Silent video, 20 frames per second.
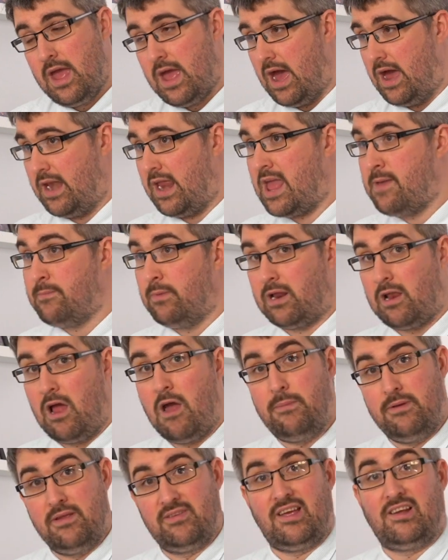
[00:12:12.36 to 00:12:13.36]
And
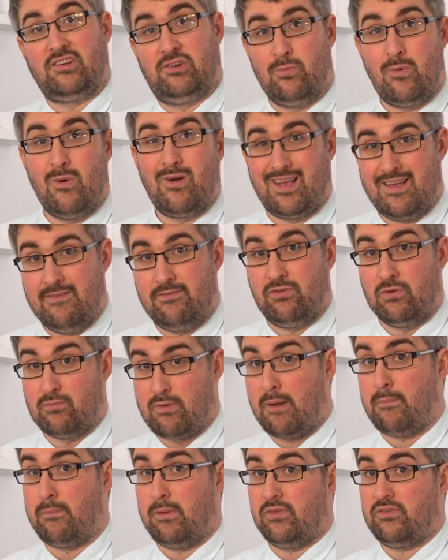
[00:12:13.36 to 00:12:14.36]
hemoglobin is actually what gives the
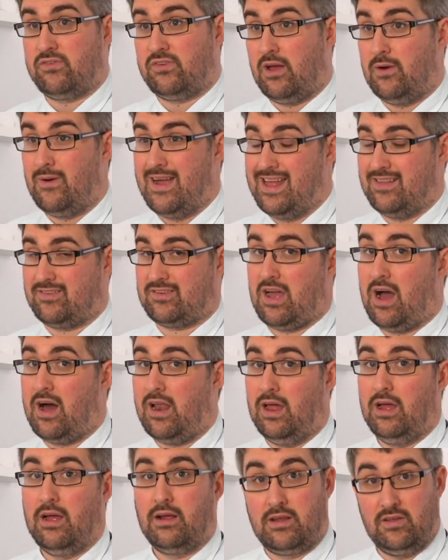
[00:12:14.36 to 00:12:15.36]
red blood cell its
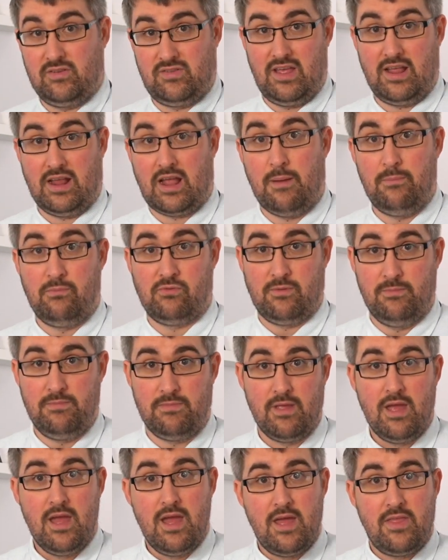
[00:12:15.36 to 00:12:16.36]
colour, because it comes from,
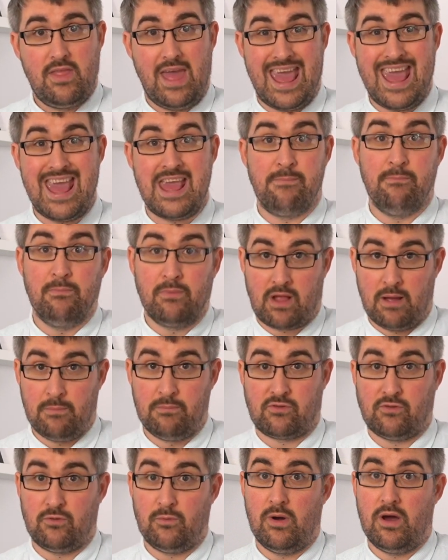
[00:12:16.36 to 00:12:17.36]
heme
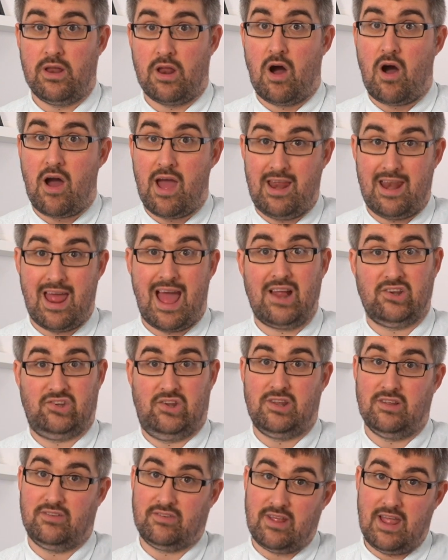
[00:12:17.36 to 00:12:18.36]
comes from the word iron. It
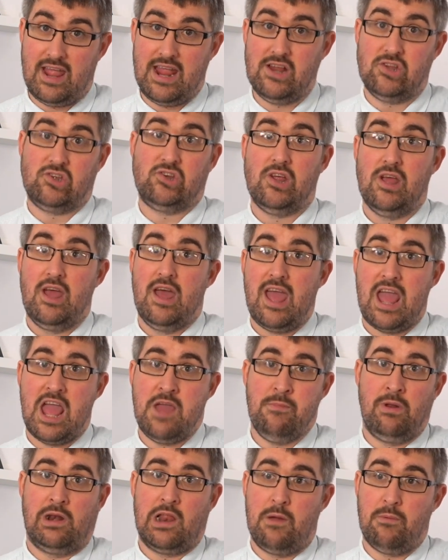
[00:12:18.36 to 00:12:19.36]
actually does, each
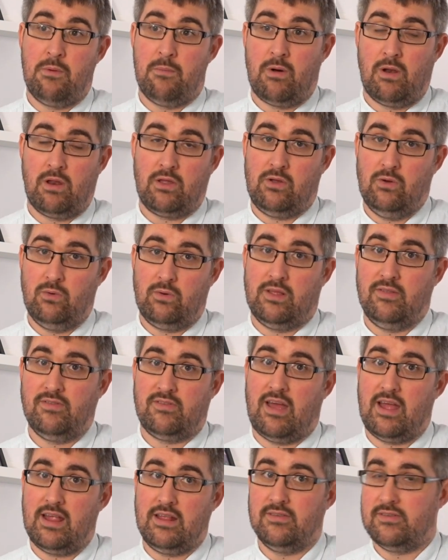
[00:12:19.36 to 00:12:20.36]
hemoglobin molecule
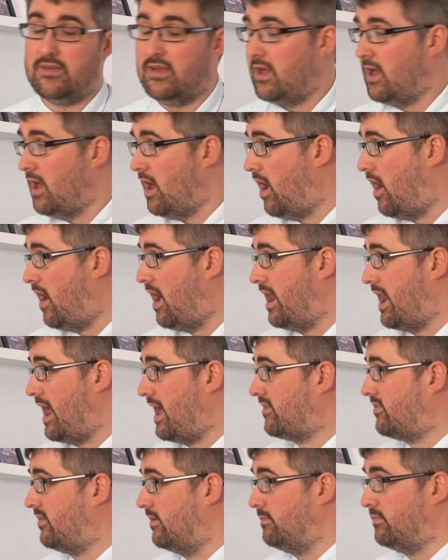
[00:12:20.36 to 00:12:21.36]
contains iron
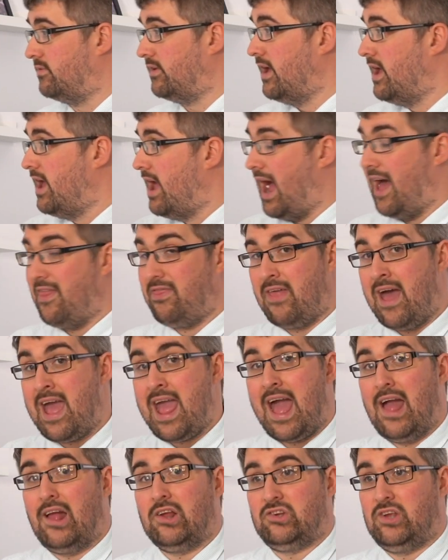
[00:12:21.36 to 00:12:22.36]
atoms, and they
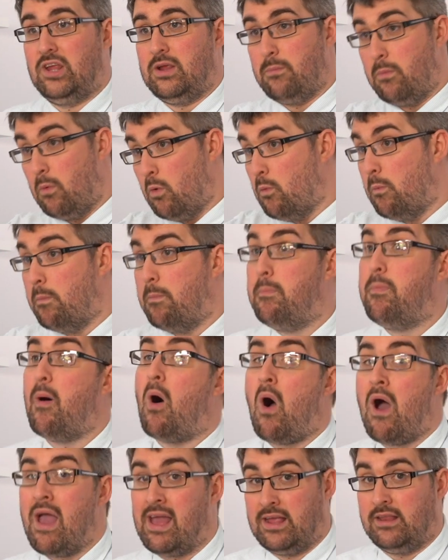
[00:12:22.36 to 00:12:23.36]
actually will
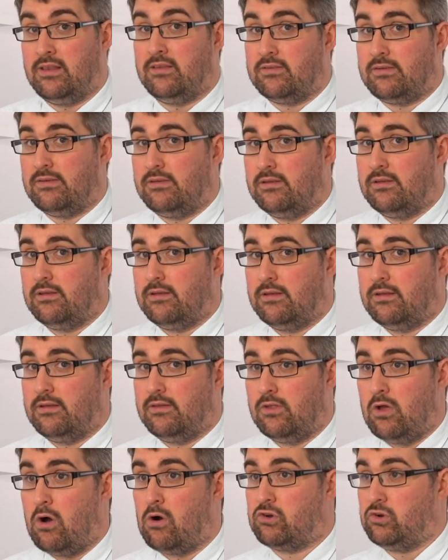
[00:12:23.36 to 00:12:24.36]
bind,
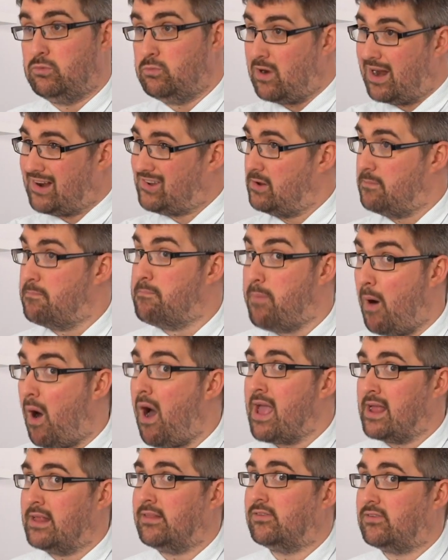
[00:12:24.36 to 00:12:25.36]
the oxygen will actually
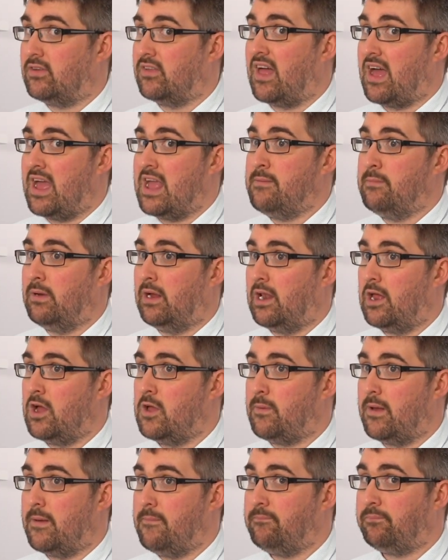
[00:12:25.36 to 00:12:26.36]
bind to that
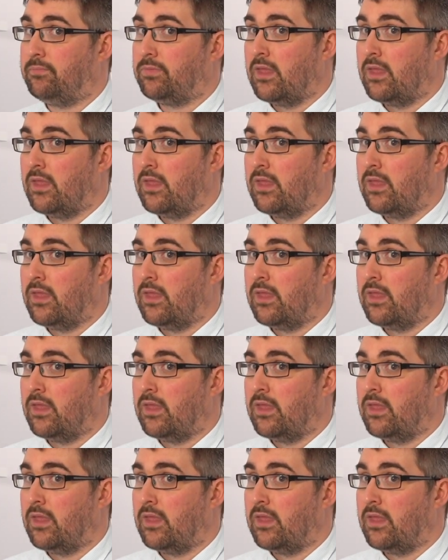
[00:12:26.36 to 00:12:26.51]
hemoglobin,